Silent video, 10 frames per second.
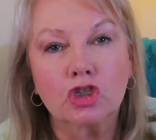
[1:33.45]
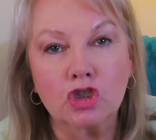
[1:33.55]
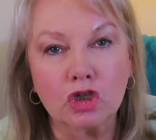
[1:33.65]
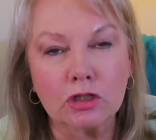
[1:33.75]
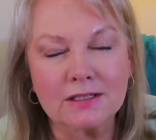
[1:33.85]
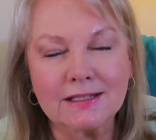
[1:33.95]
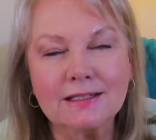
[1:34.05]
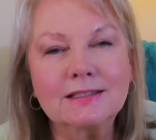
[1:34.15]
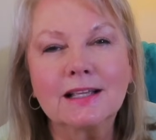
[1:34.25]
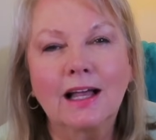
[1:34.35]

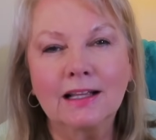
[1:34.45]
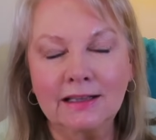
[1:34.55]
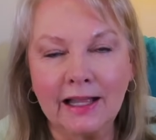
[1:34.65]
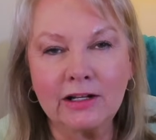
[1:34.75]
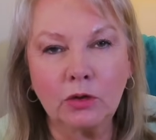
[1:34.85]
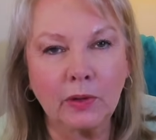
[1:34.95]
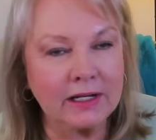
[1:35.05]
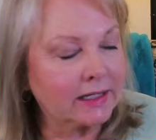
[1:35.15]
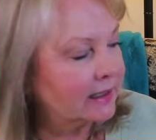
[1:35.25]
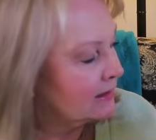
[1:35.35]
jerseys, lighter
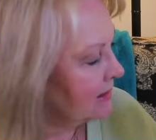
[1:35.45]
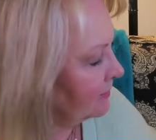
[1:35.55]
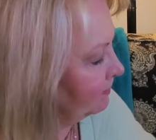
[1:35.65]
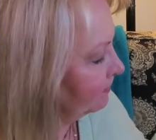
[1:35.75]
weight knits.